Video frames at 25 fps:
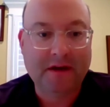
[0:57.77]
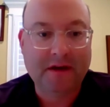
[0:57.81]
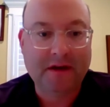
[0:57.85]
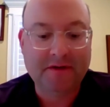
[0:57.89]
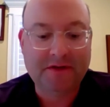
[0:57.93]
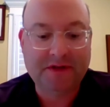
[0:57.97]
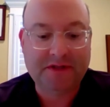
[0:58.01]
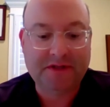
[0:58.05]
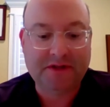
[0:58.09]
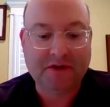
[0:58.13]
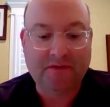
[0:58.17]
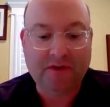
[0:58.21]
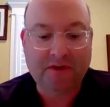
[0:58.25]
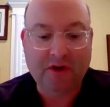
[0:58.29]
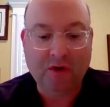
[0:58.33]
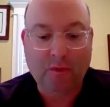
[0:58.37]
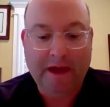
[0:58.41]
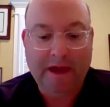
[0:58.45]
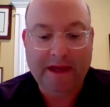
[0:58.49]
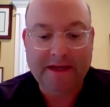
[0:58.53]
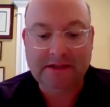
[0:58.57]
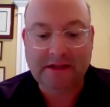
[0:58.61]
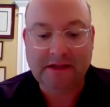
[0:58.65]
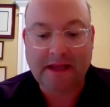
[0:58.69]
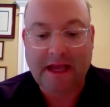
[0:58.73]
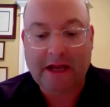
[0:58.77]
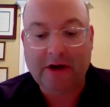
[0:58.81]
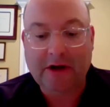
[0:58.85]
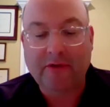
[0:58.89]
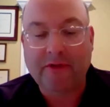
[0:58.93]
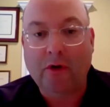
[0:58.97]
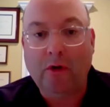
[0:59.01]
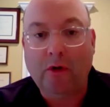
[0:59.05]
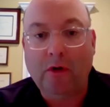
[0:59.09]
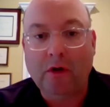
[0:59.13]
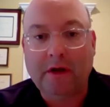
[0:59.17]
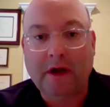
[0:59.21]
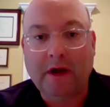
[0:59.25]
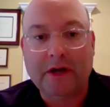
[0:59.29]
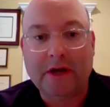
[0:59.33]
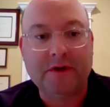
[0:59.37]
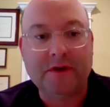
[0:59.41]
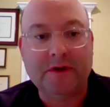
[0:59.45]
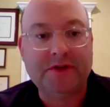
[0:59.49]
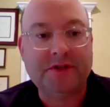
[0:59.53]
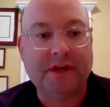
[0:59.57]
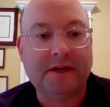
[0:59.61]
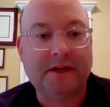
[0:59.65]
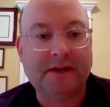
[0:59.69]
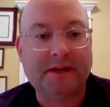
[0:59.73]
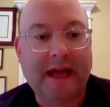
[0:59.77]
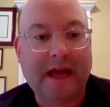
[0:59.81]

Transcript: Just a few weeks later, the whole country shut